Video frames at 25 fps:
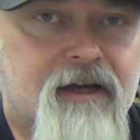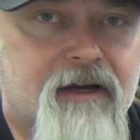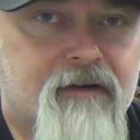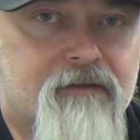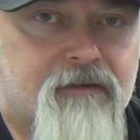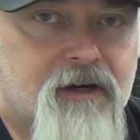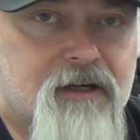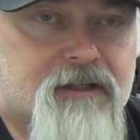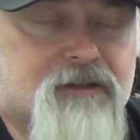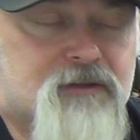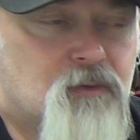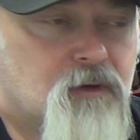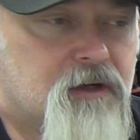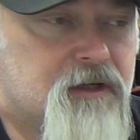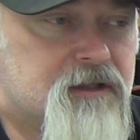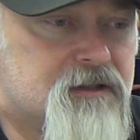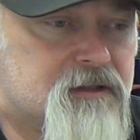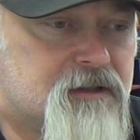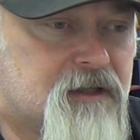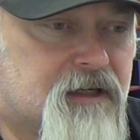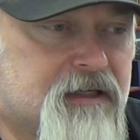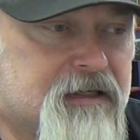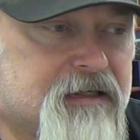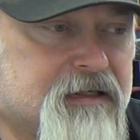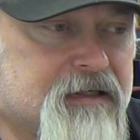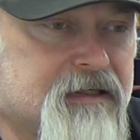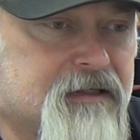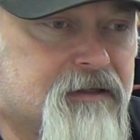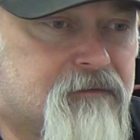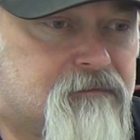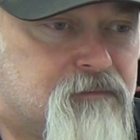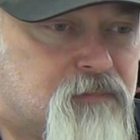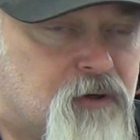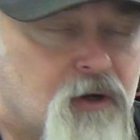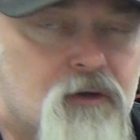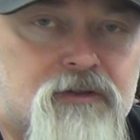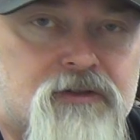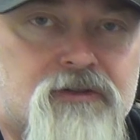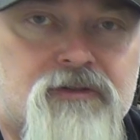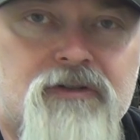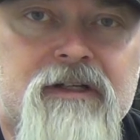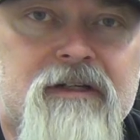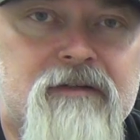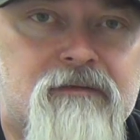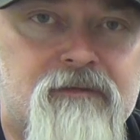I've always wanted a pro street